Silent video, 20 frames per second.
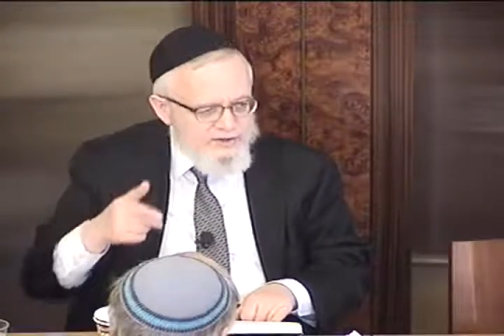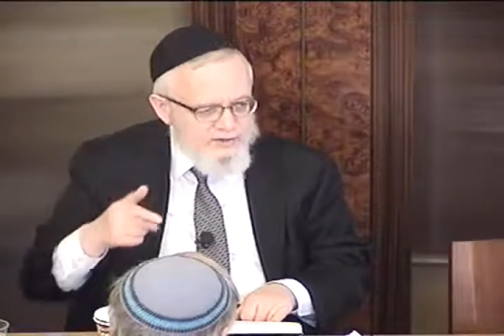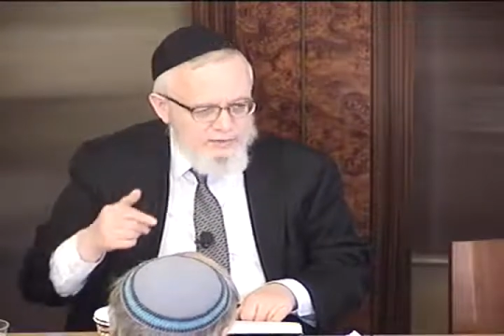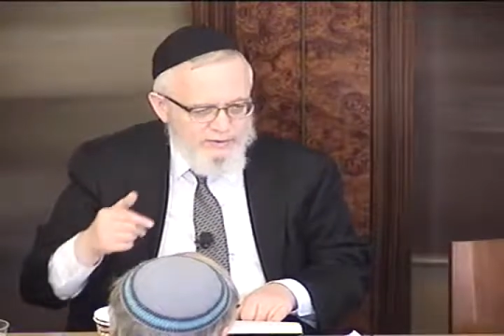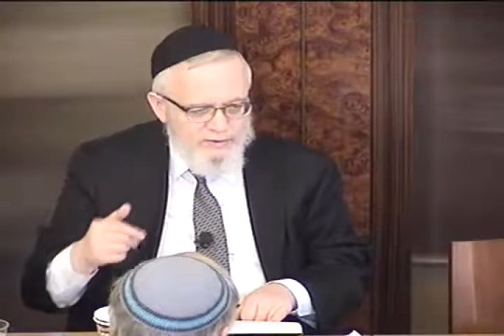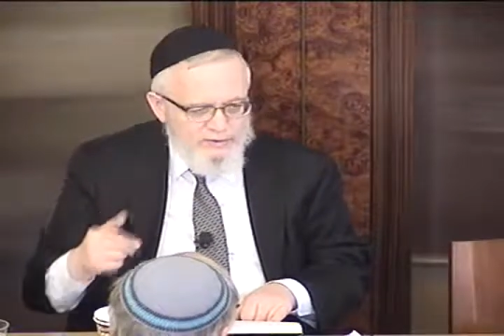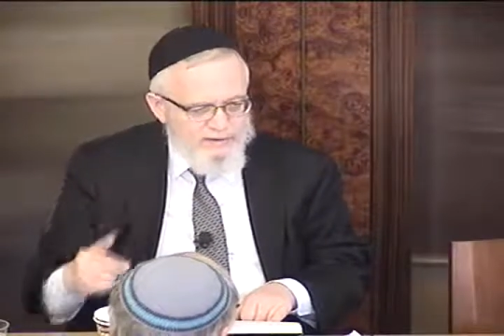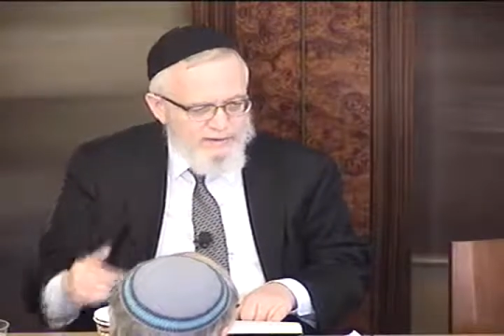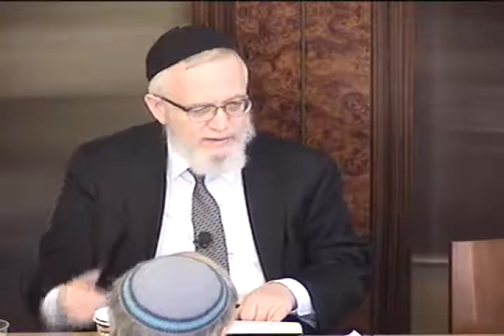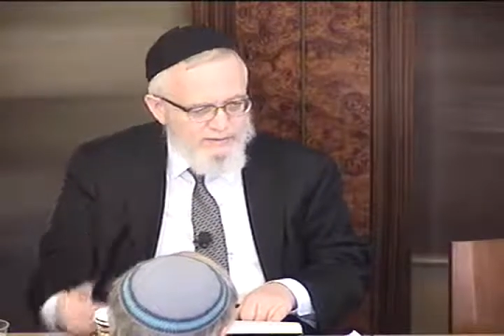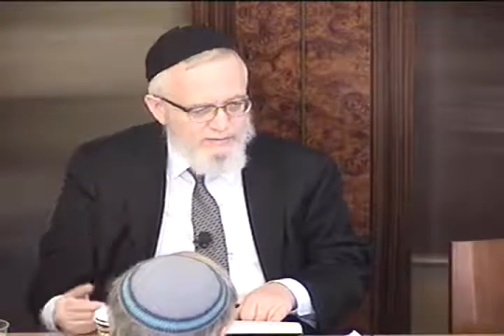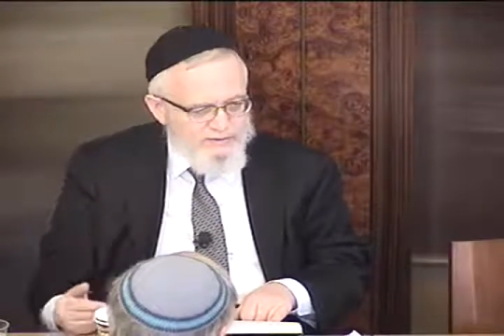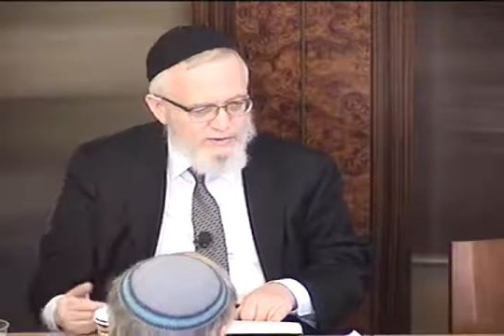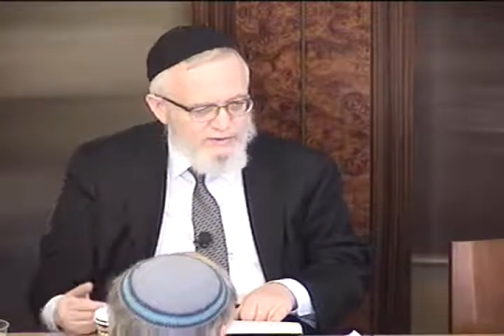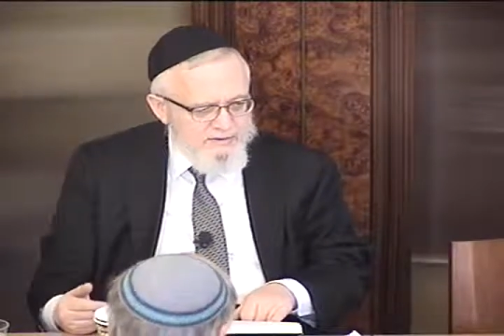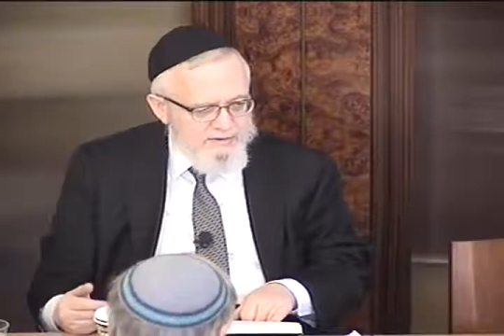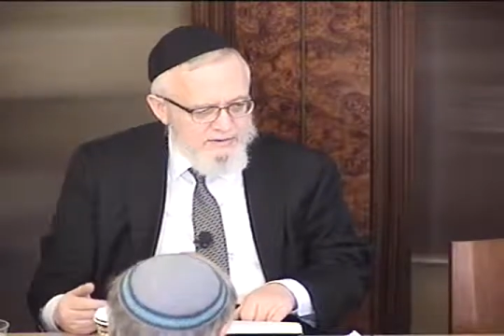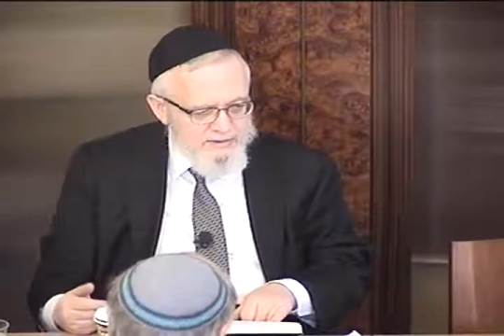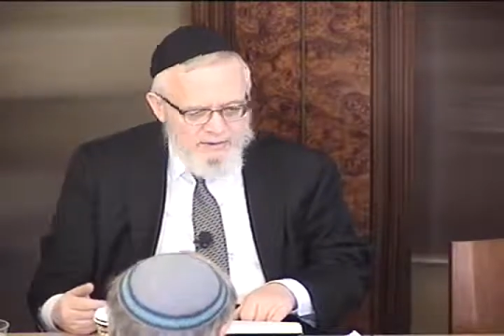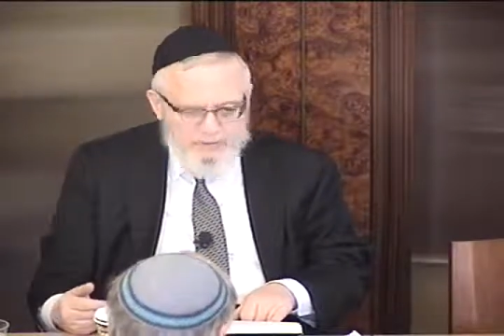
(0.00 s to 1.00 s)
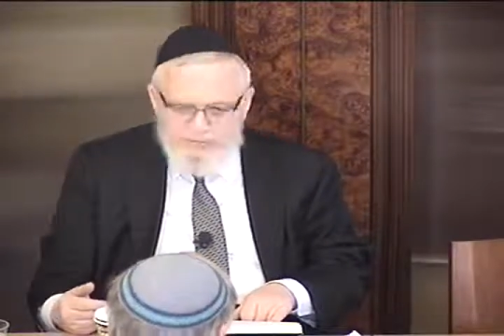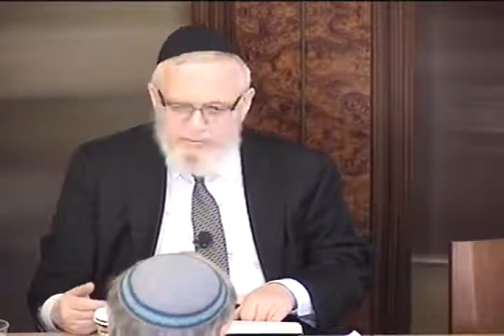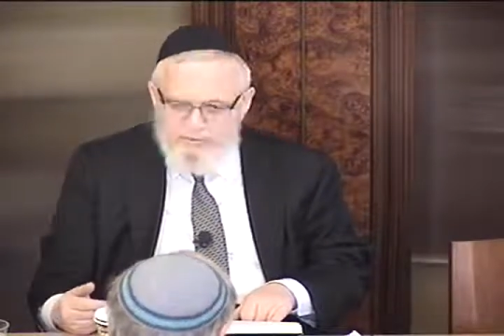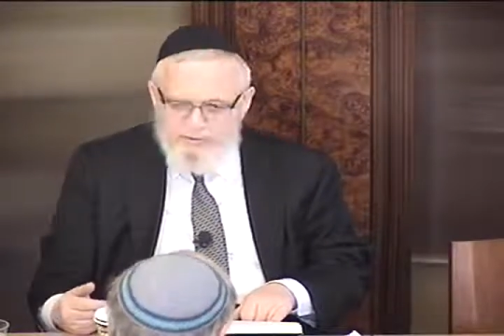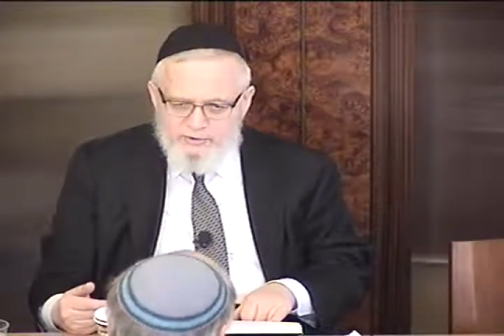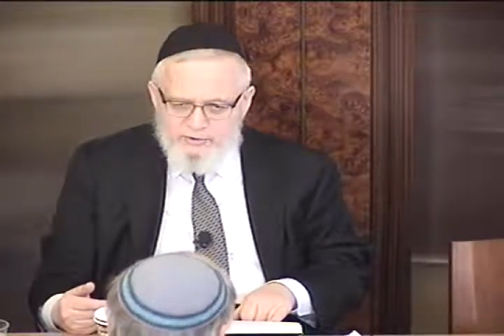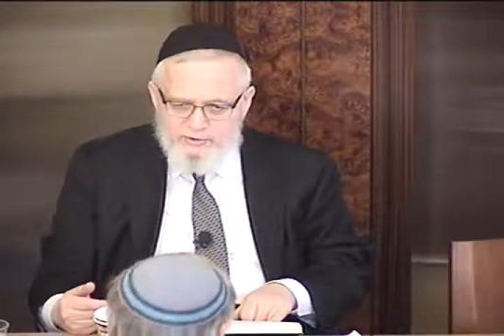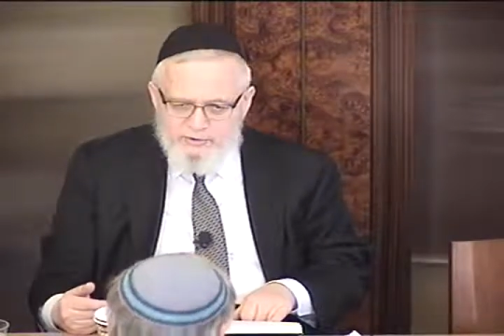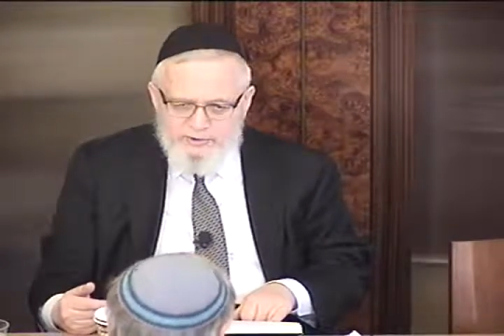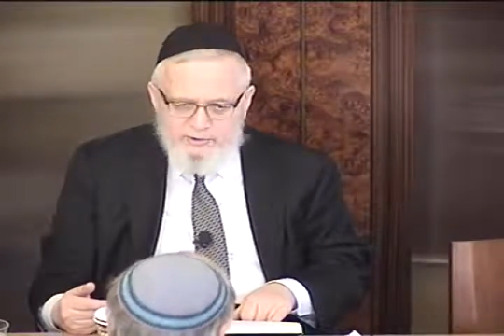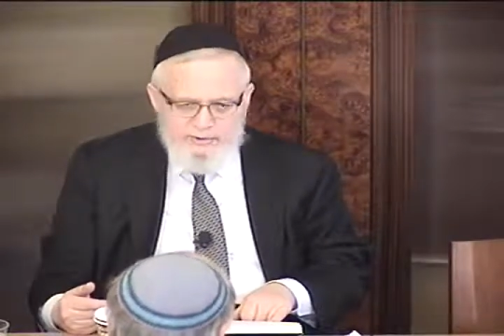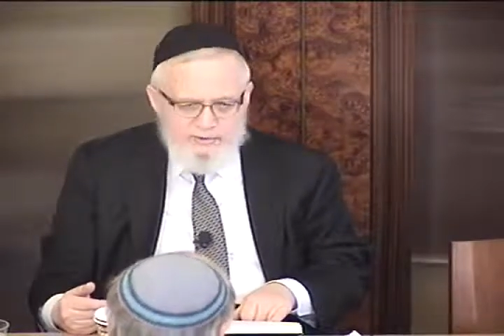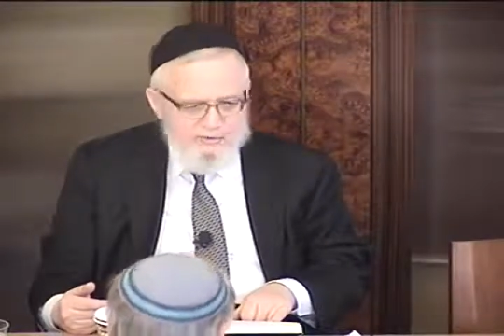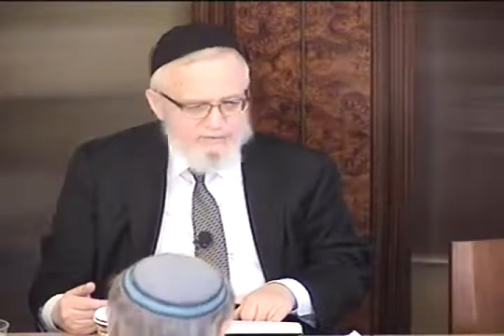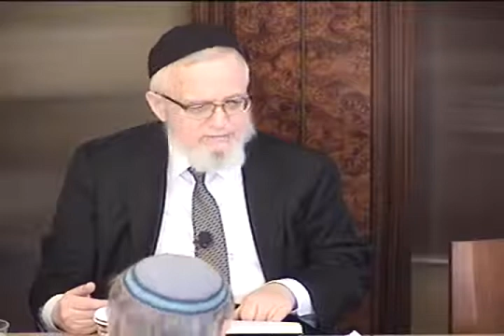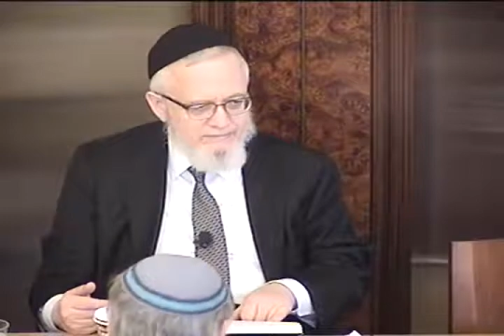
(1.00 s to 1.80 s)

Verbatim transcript: three times, then you pull the trigger.